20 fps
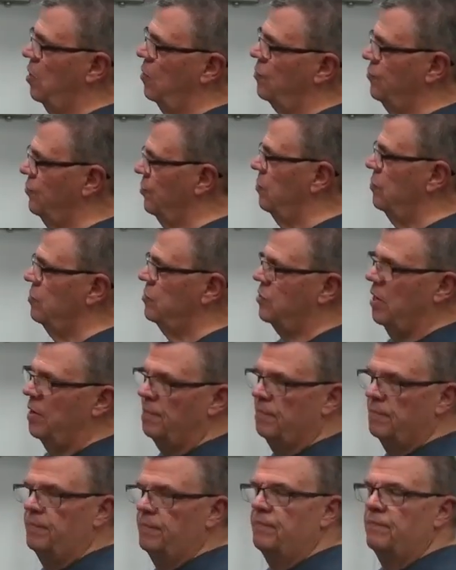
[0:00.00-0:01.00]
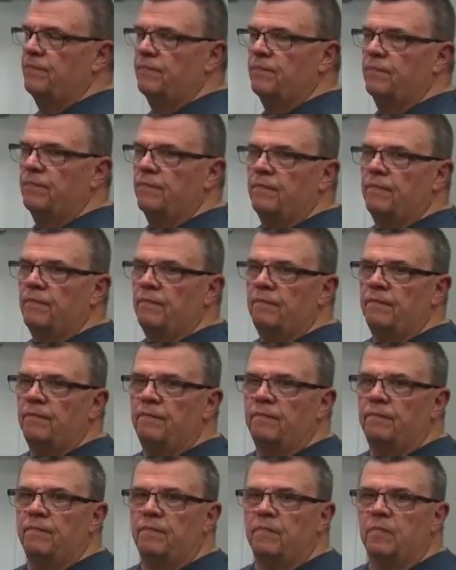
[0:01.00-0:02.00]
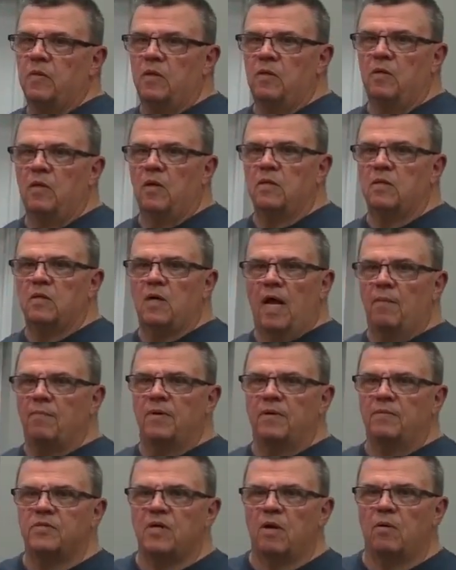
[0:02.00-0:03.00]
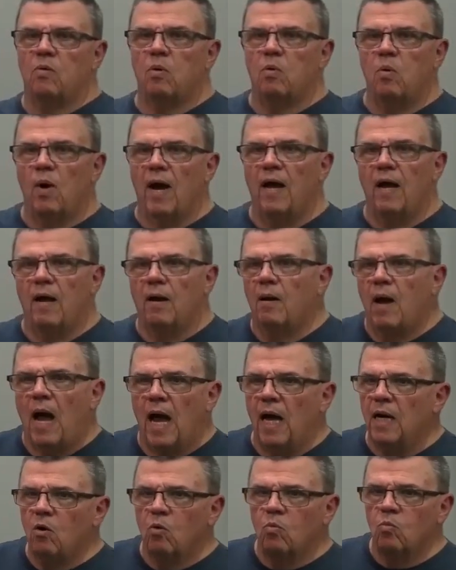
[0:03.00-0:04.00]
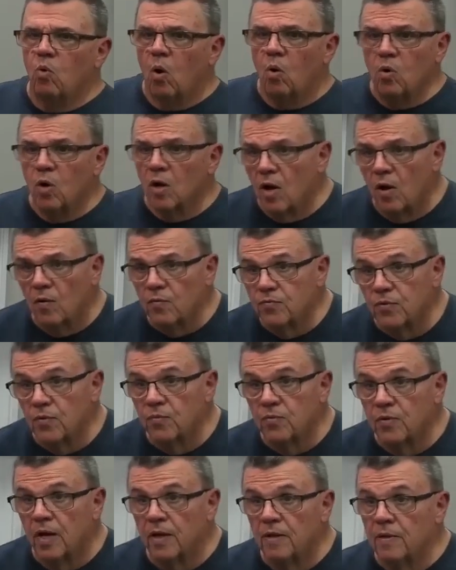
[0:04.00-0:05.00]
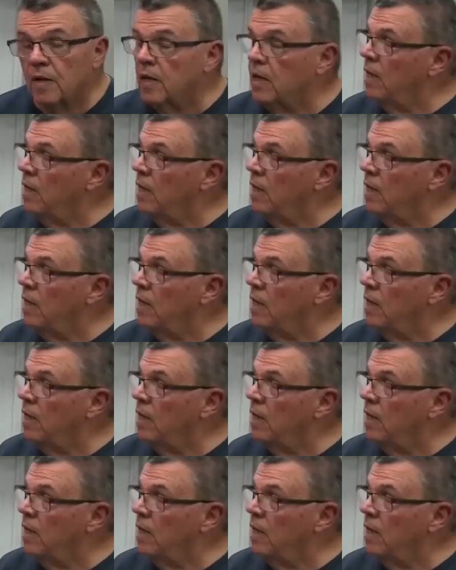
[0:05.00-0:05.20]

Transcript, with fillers: go through something. And a lot of people say, well, why? I don't want to go through nothing.